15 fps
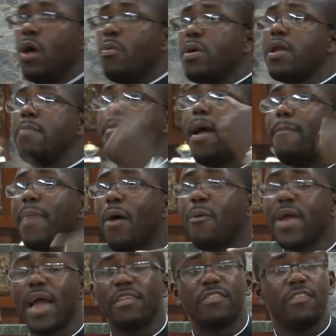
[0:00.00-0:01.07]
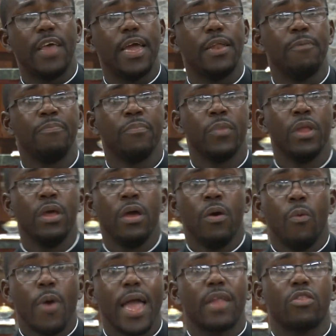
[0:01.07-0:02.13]
We remember we had said
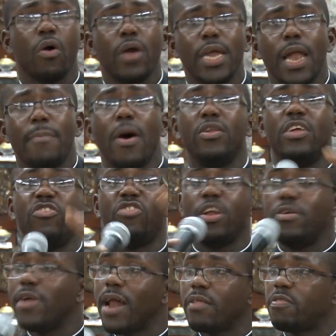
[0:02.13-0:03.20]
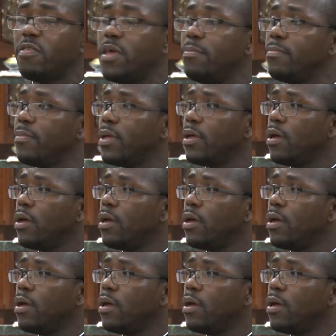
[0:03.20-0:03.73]
we are talking about the general theme,